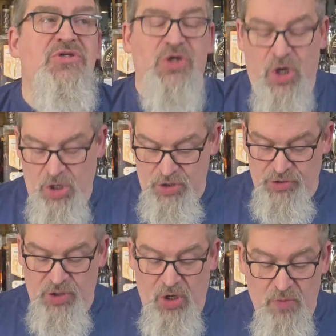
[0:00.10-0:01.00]
is a
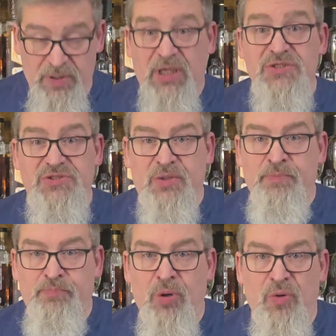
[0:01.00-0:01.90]
hard call because they're
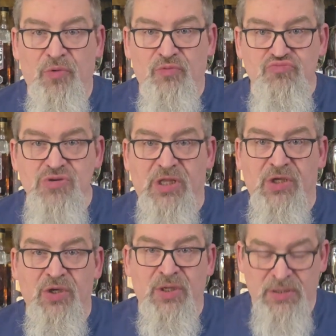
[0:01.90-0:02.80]
both really
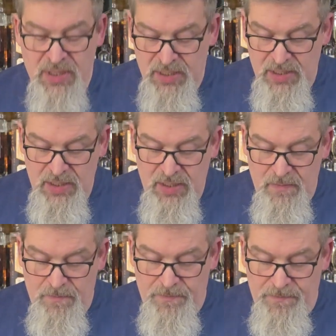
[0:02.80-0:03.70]
good.
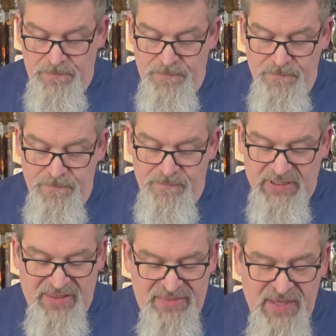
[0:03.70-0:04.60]

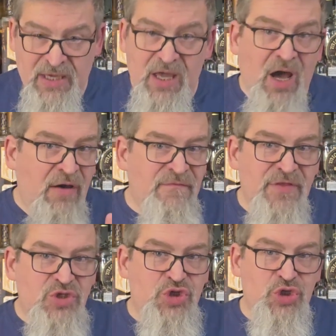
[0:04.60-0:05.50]
But I think of
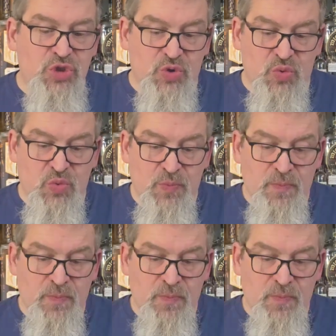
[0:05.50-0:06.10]
the two,